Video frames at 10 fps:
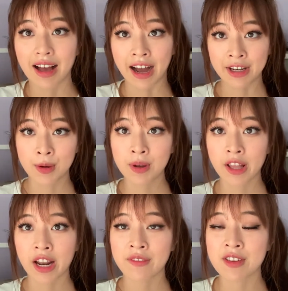I know a
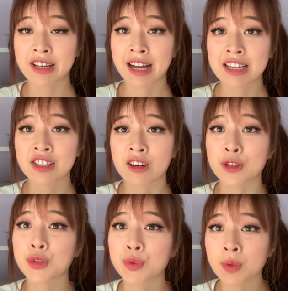lot of you guys are
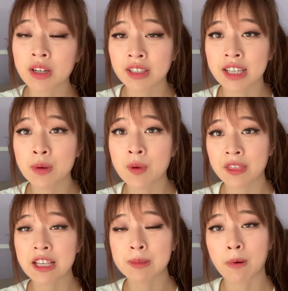struggling with
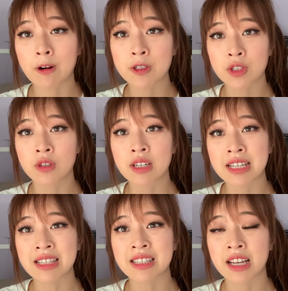this personal
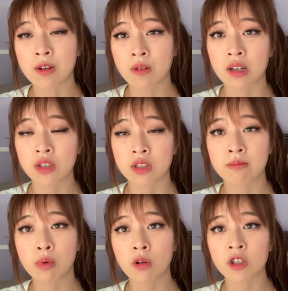insight question
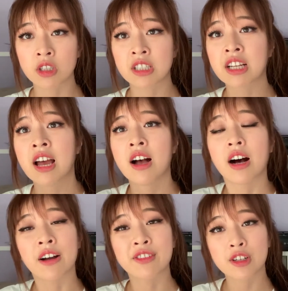portion
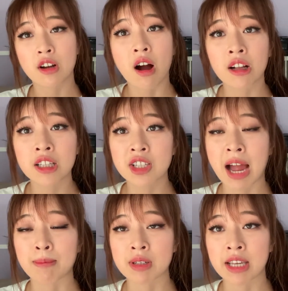of your college
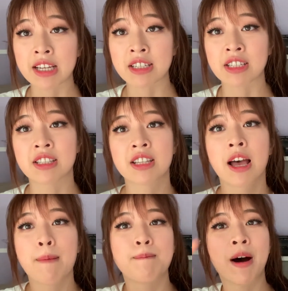applications,
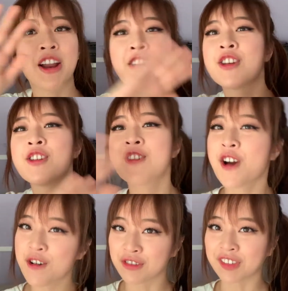but
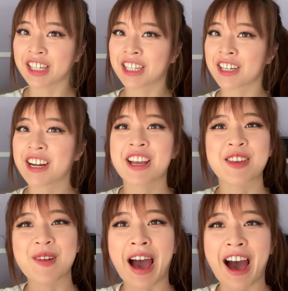no fear,
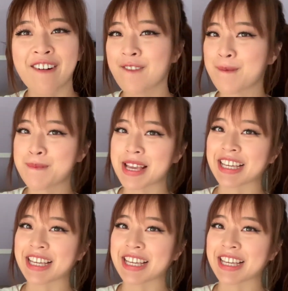you have me